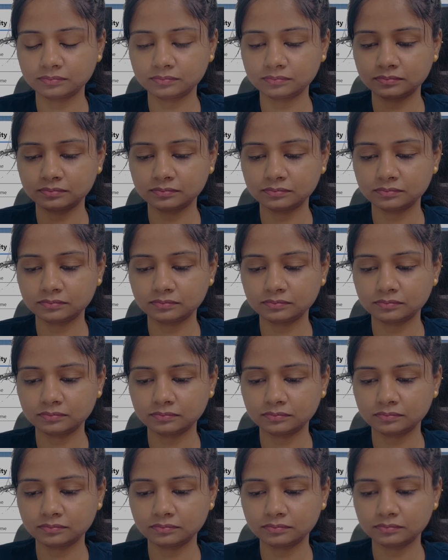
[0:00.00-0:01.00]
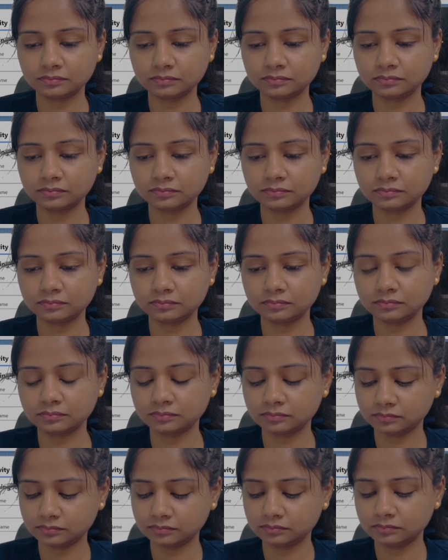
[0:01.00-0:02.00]

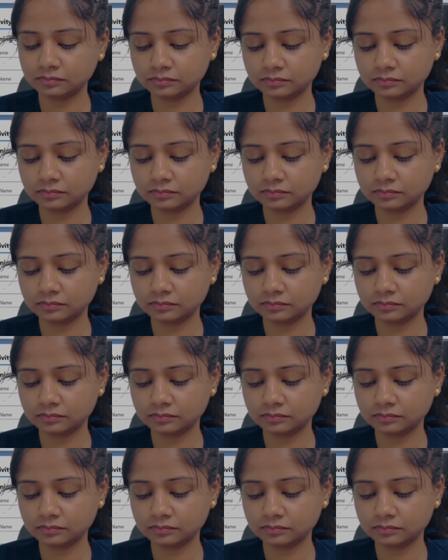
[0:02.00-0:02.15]
(no one is talking)